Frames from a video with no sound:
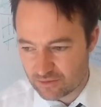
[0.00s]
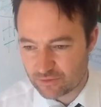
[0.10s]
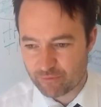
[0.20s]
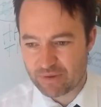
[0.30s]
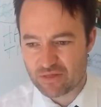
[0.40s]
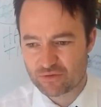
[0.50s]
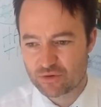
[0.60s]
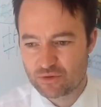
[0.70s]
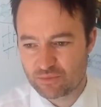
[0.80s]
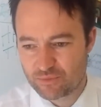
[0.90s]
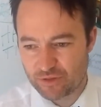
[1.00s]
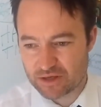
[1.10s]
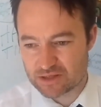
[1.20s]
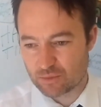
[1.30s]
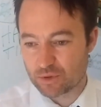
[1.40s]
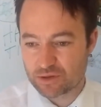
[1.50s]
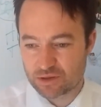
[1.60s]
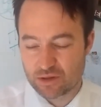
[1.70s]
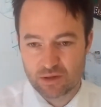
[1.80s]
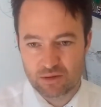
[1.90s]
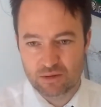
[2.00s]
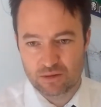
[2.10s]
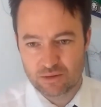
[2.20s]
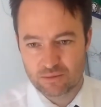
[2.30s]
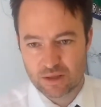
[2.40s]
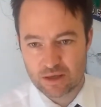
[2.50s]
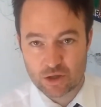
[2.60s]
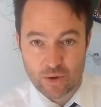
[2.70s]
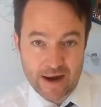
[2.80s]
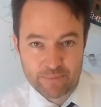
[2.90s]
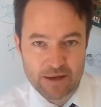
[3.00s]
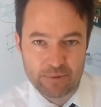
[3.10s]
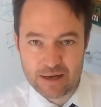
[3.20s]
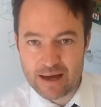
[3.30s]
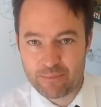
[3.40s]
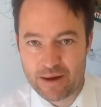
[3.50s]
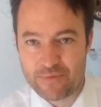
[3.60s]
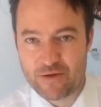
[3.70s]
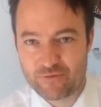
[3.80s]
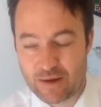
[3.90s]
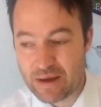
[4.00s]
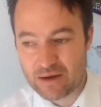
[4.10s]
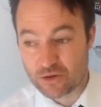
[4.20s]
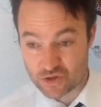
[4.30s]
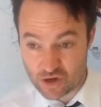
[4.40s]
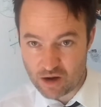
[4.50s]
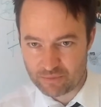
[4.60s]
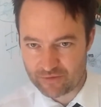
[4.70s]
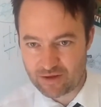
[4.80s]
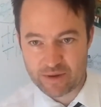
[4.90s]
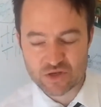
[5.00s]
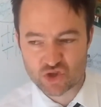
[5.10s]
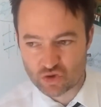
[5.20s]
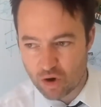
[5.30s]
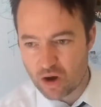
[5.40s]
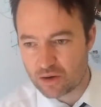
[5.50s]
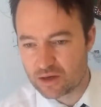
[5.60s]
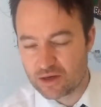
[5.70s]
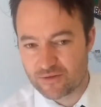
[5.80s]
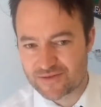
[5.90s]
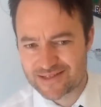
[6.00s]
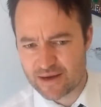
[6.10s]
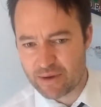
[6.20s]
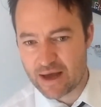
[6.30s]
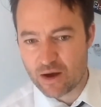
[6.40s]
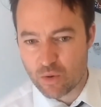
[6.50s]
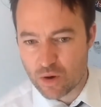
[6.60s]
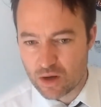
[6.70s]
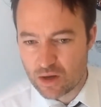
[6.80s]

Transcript: They've been through things that would crack people up, and they've come out on top. They've come out strong. They've somehow